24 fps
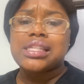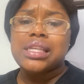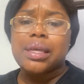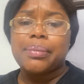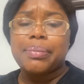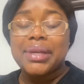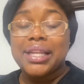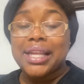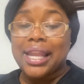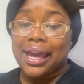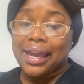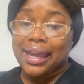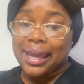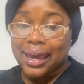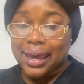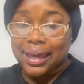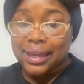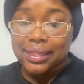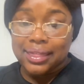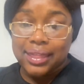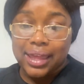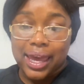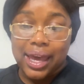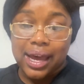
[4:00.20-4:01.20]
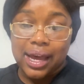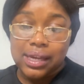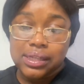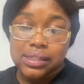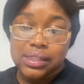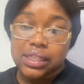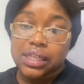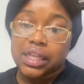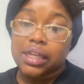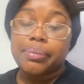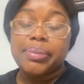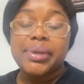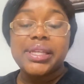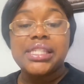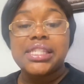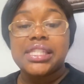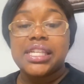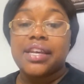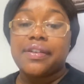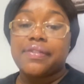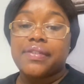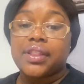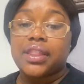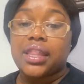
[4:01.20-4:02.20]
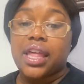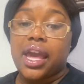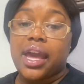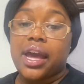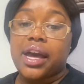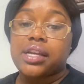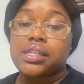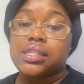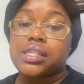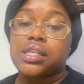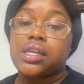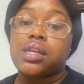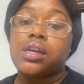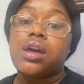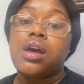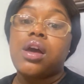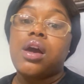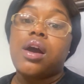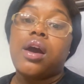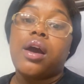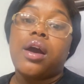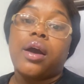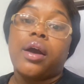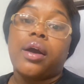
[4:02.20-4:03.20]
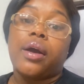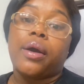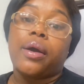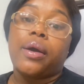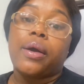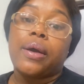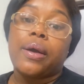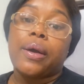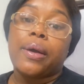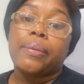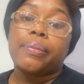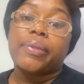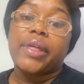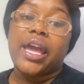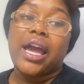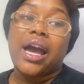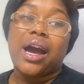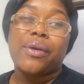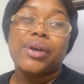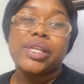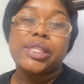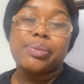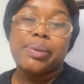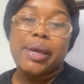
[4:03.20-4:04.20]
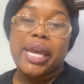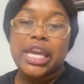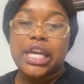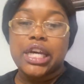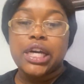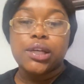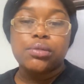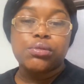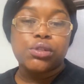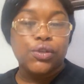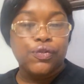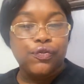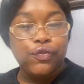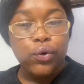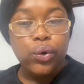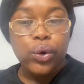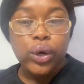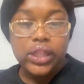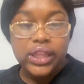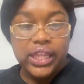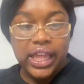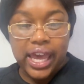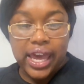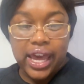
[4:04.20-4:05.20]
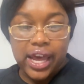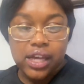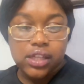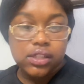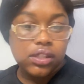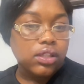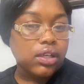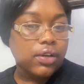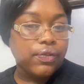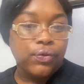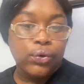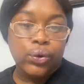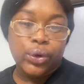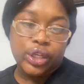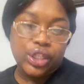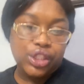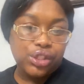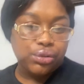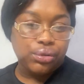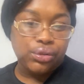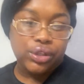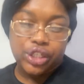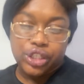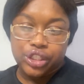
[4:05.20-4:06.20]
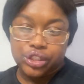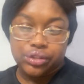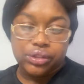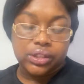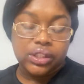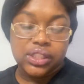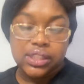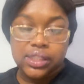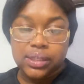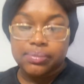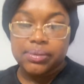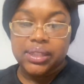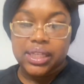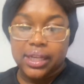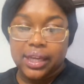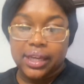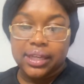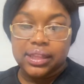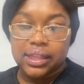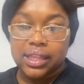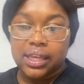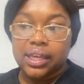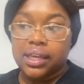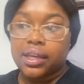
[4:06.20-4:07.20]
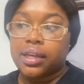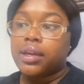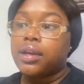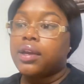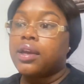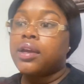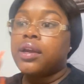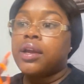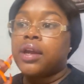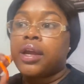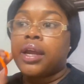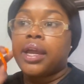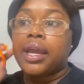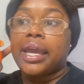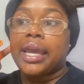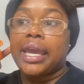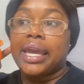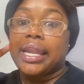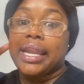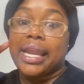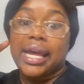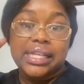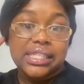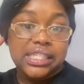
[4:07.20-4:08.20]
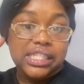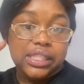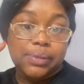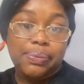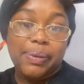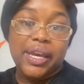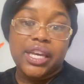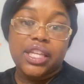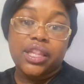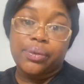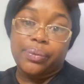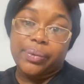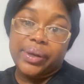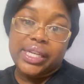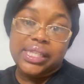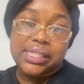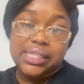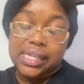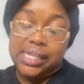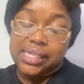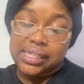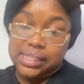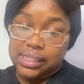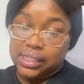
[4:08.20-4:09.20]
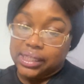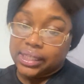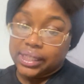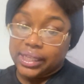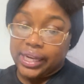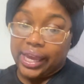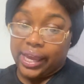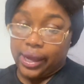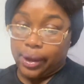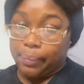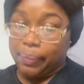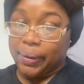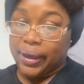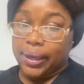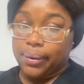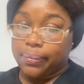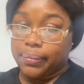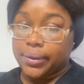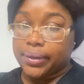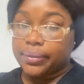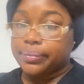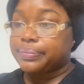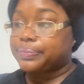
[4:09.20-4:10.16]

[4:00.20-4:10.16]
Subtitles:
could be like $8,000, it could be $7,000. They always pay up to $4,000 or $4,200 or something like that, and I just paid the rest as in a down payment.